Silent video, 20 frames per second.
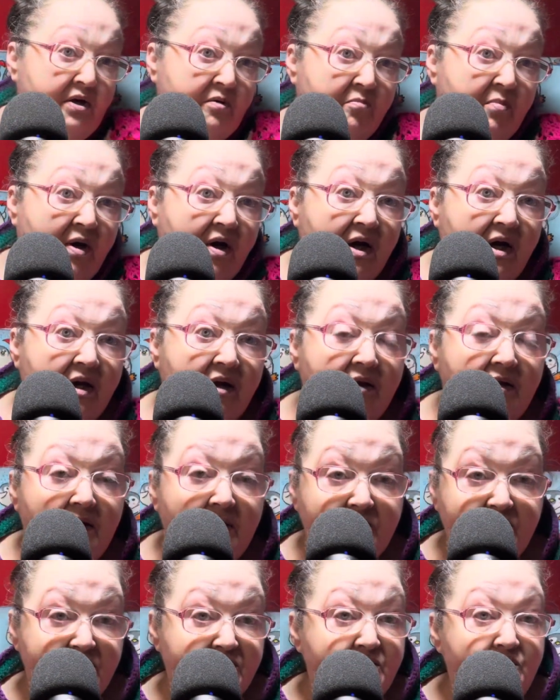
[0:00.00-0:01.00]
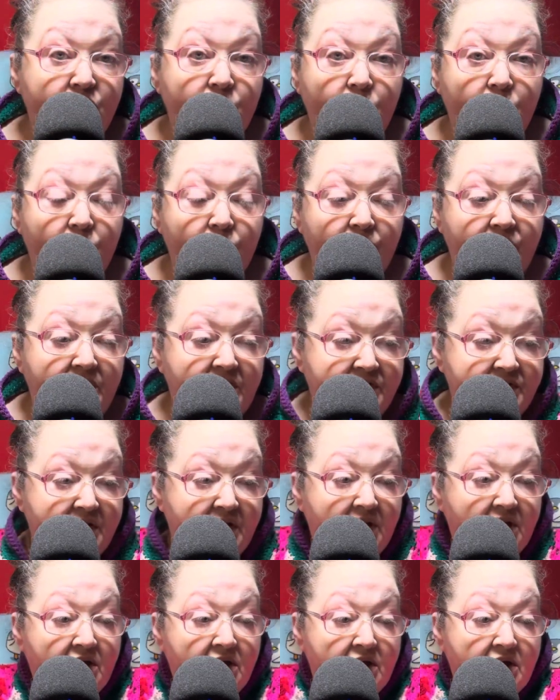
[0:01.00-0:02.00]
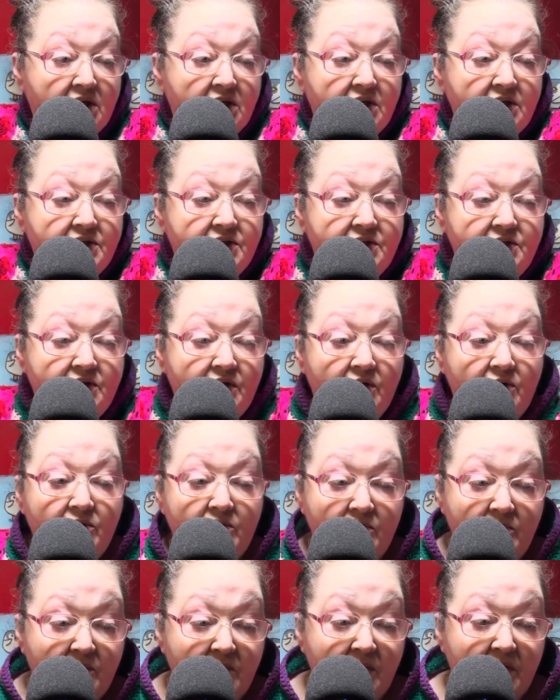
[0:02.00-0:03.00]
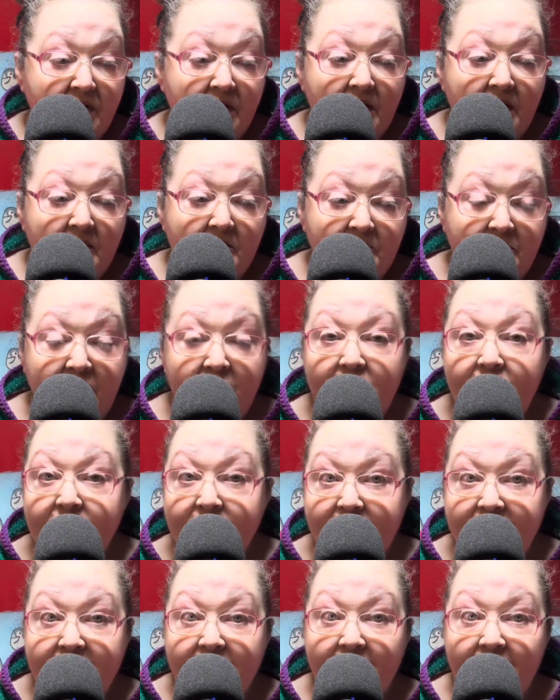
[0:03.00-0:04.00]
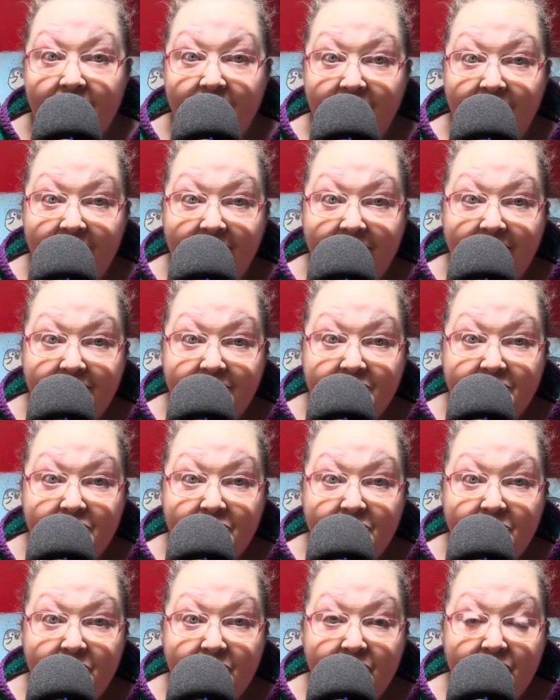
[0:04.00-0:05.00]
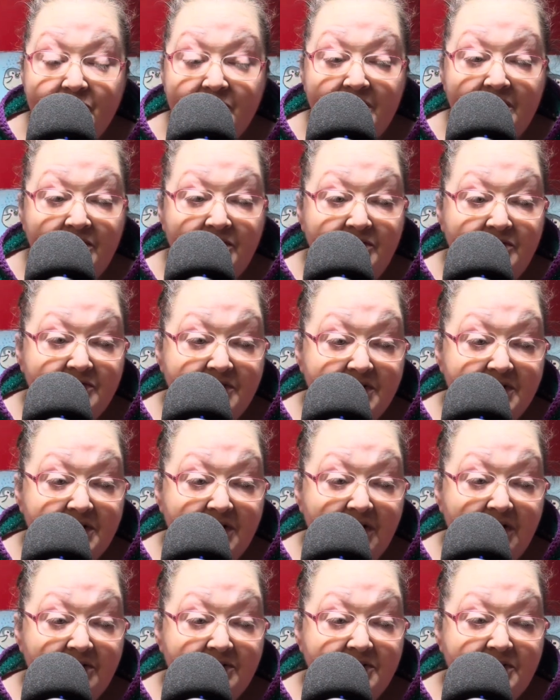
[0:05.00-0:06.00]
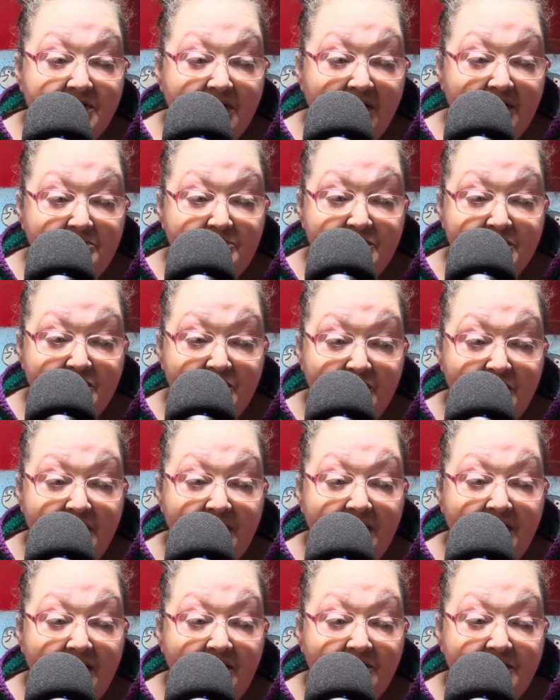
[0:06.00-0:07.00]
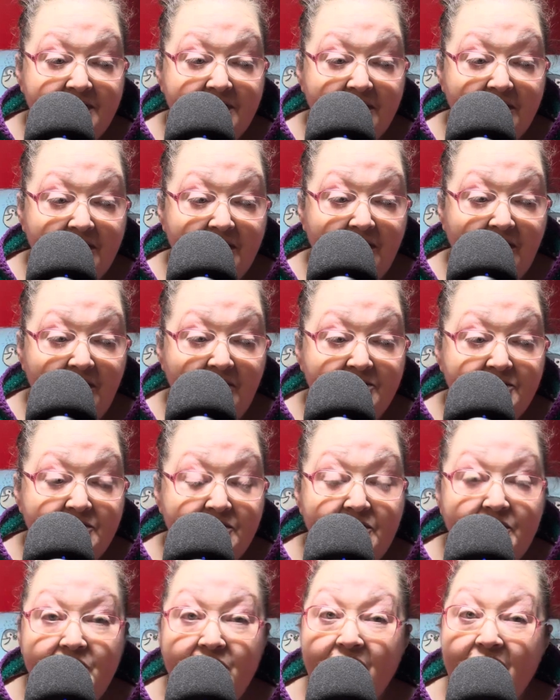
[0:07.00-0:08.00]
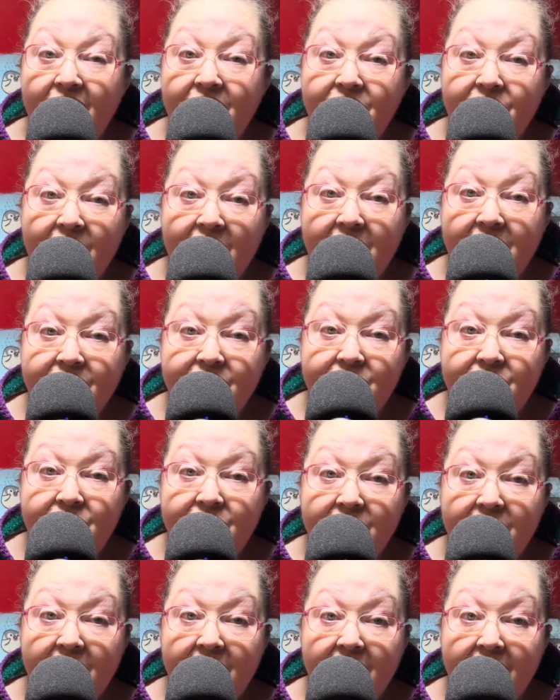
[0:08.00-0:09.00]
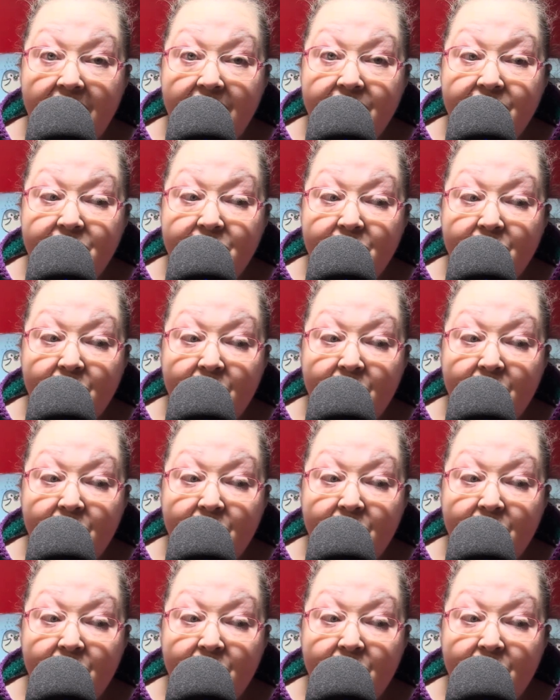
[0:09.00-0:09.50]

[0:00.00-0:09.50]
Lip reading: by just normal knitting, so, but it uses a lot of yarn too. It uses close to, I'm just looking, it looks close to 9,000 yards.